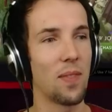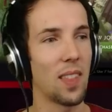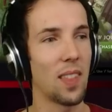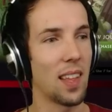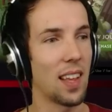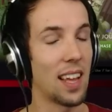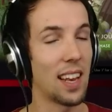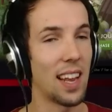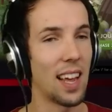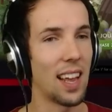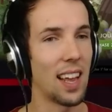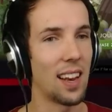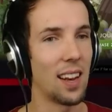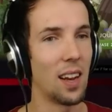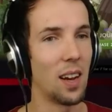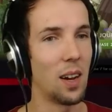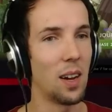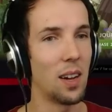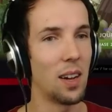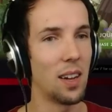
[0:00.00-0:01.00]
And then
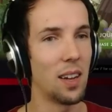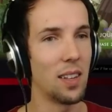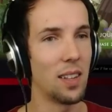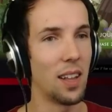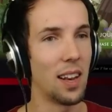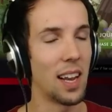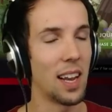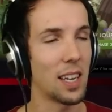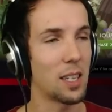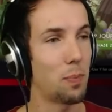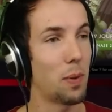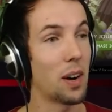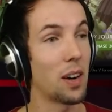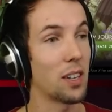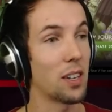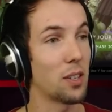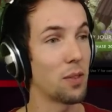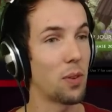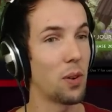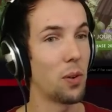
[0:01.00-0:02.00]
the next part
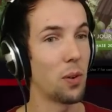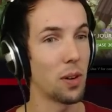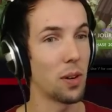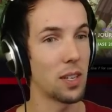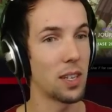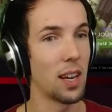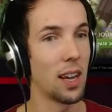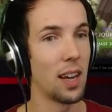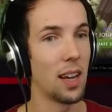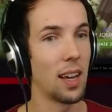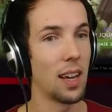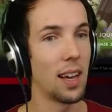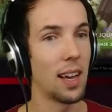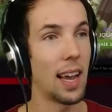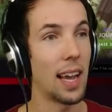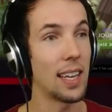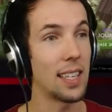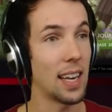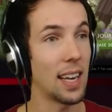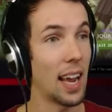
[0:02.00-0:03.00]
is, of course,
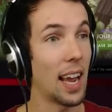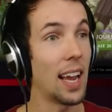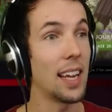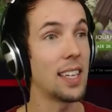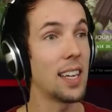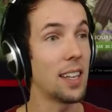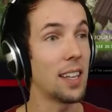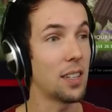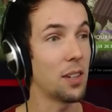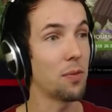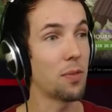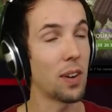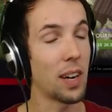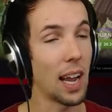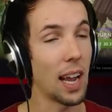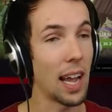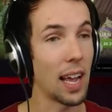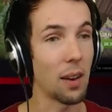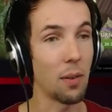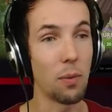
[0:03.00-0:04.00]
it's easy to
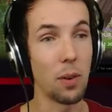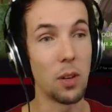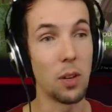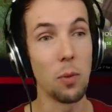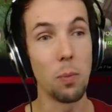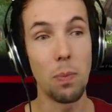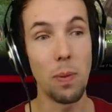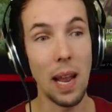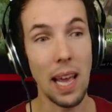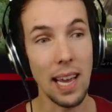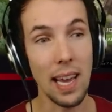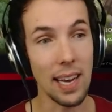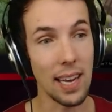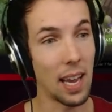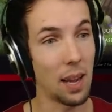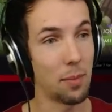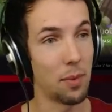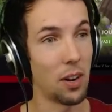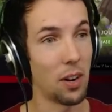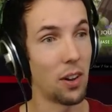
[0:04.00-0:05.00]
forget when you play a
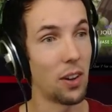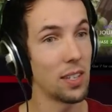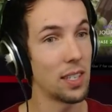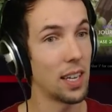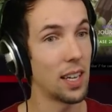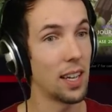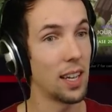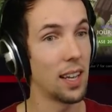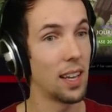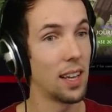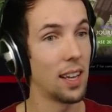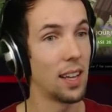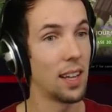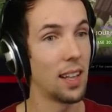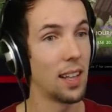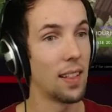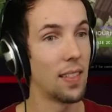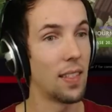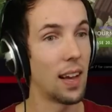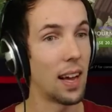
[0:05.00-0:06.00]
game a lot
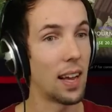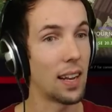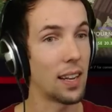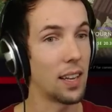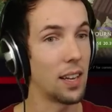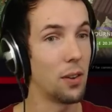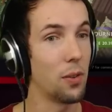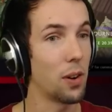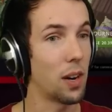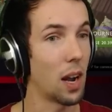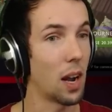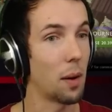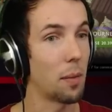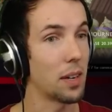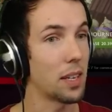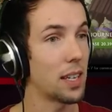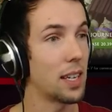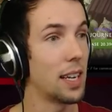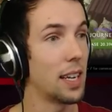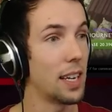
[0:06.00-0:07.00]
that
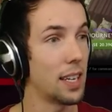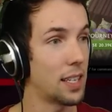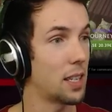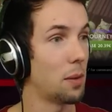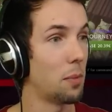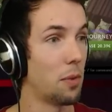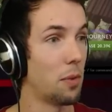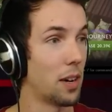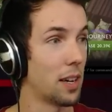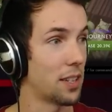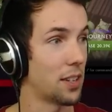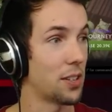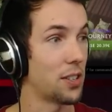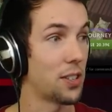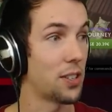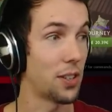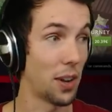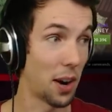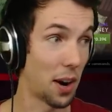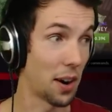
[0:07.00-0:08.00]
newcomers need somewhere to
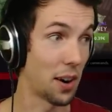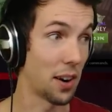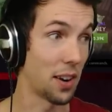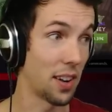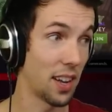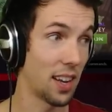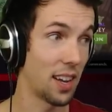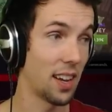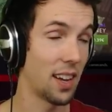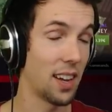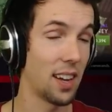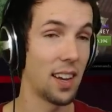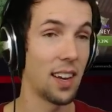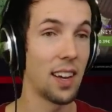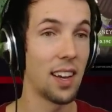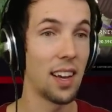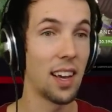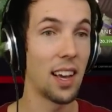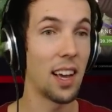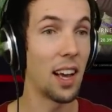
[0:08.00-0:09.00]
start.
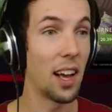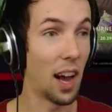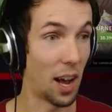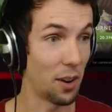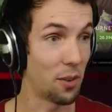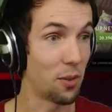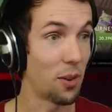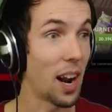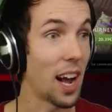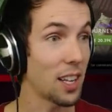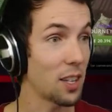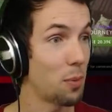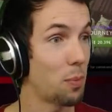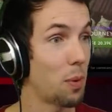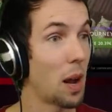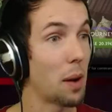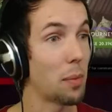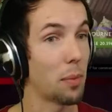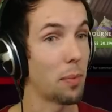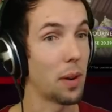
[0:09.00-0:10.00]
Unranked,
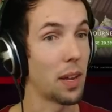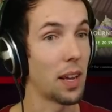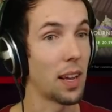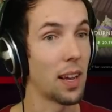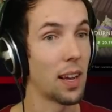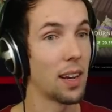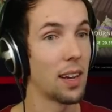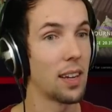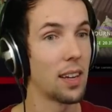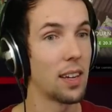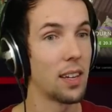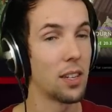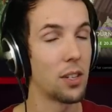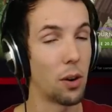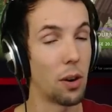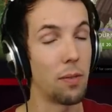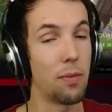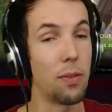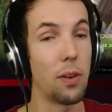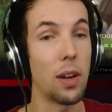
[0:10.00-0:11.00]
probably. So
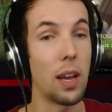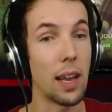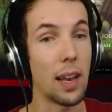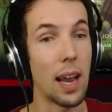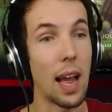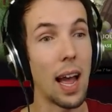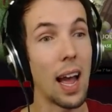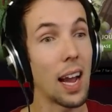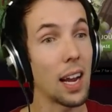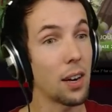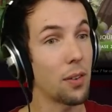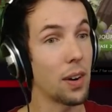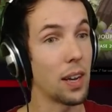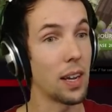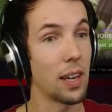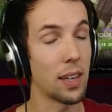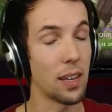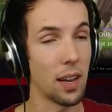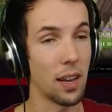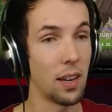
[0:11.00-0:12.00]
if you get angry
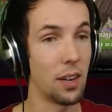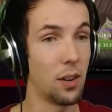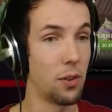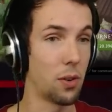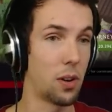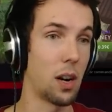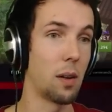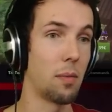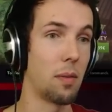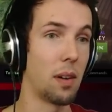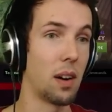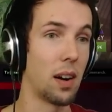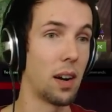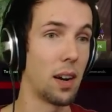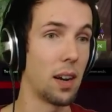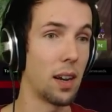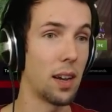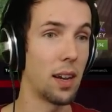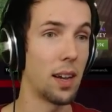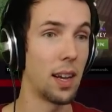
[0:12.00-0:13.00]
at a newcomer
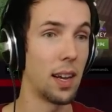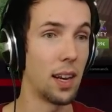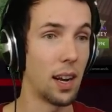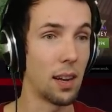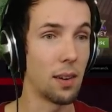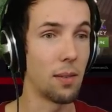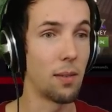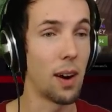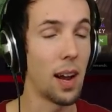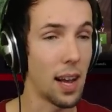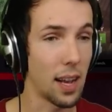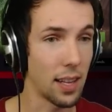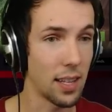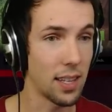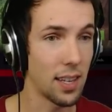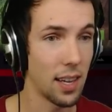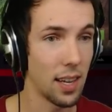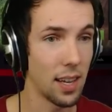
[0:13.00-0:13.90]
in unranked,